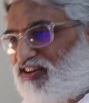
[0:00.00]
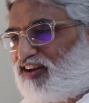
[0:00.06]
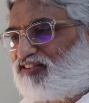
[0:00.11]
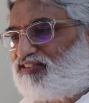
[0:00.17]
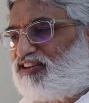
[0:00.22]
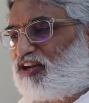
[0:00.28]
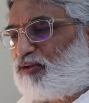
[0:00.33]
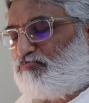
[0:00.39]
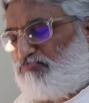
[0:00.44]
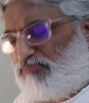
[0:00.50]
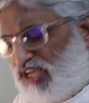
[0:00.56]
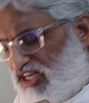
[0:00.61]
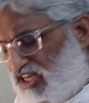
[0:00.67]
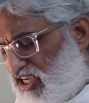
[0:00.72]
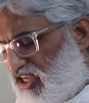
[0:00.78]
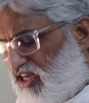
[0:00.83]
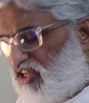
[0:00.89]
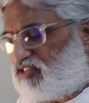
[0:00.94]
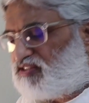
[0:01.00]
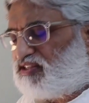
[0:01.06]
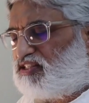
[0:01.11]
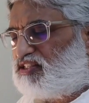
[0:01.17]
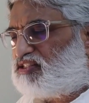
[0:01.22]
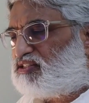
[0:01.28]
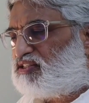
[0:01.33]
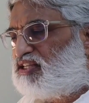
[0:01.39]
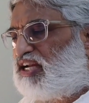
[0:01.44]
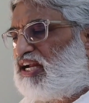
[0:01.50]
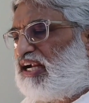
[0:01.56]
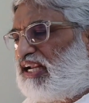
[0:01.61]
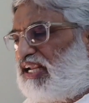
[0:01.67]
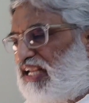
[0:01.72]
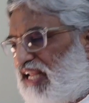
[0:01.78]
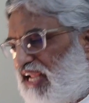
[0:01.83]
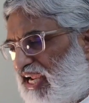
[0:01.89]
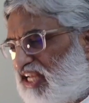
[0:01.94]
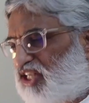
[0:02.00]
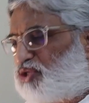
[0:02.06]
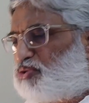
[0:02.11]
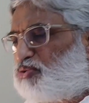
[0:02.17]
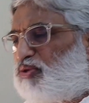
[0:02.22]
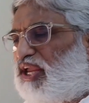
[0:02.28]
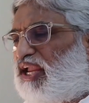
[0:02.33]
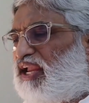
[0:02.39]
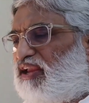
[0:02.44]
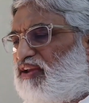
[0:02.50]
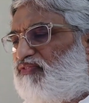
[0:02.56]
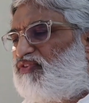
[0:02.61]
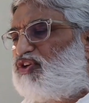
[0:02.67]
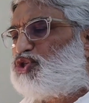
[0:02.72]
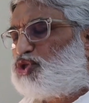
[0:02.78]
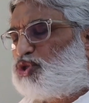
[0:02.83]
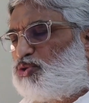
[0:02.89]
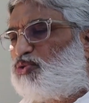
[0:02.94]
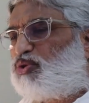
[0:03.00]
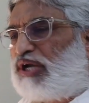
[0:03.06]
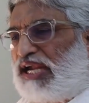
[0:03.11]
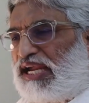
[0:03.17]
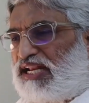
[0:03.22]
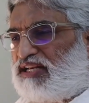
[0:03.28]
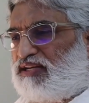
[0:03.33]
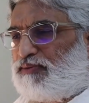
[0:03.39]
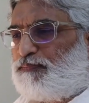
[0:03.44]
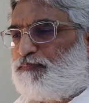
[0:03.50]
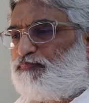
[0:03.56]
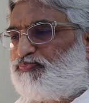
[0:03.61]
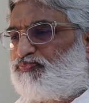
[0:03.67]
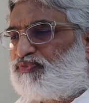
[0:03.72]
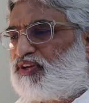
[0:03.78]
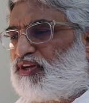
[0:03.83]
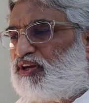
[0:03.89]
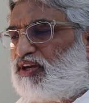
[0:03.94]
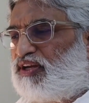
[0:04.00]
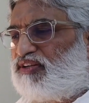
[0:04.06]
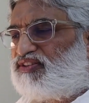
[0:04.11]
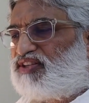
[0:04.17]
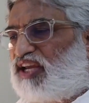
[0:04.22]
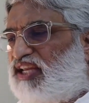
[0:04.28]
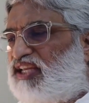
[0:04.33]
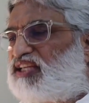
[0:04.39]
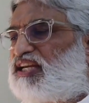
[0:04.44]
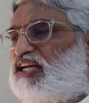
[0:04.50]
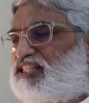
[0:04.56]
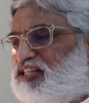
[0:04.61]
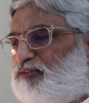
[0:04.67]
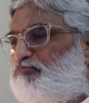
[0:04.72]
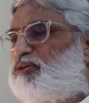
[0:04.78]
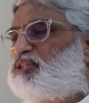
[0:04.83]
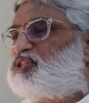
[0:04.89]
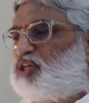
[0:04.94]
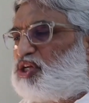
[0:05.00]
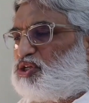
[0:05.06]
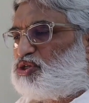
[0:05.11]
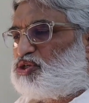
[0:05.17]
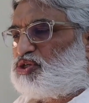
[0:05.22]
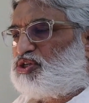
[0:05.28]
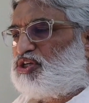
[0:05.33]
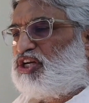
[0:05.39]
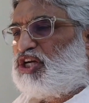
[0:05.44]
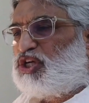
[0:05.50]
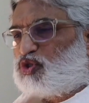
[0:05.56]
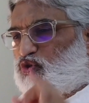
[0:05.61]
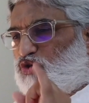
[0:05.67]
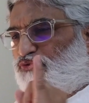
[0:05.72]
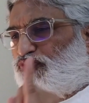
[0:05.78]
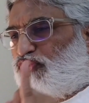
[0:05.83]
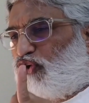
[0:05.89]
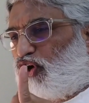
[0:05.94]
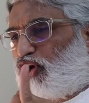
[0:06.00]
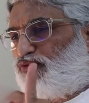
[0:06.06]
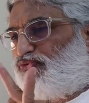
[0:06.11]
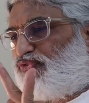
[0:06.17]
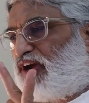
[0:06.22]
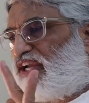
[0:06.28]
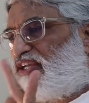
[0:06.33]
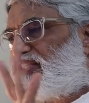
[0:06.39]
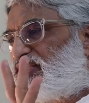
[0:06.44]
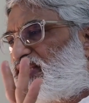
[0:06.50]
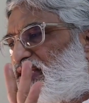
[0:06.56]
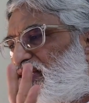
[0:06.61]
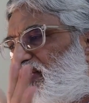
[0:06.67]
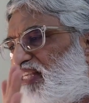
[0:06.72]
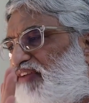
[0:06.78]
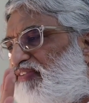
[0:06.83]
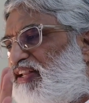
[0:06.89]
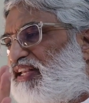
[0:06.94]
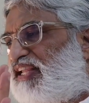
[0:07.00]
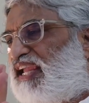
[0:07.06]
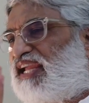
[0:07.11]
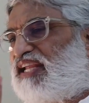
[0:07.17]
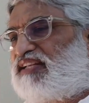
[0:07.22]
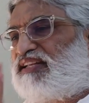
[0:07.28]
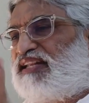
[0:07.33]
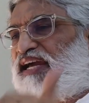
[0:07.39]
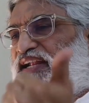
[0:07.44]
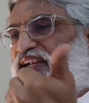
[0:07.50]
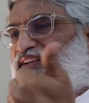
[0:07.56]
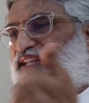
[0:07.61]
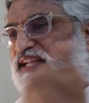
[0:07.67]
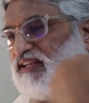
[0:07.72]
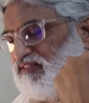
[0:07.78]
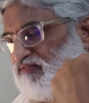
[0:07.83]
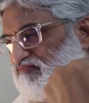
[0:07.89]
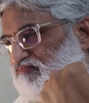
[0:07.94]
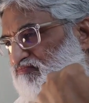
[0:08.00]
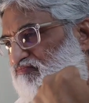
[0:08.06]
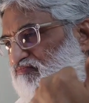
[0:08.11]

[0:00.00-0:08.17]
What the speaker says: are there, many lessons day to day which you can take as a message. So 4, 5, 6, 7, 8, 9, 10.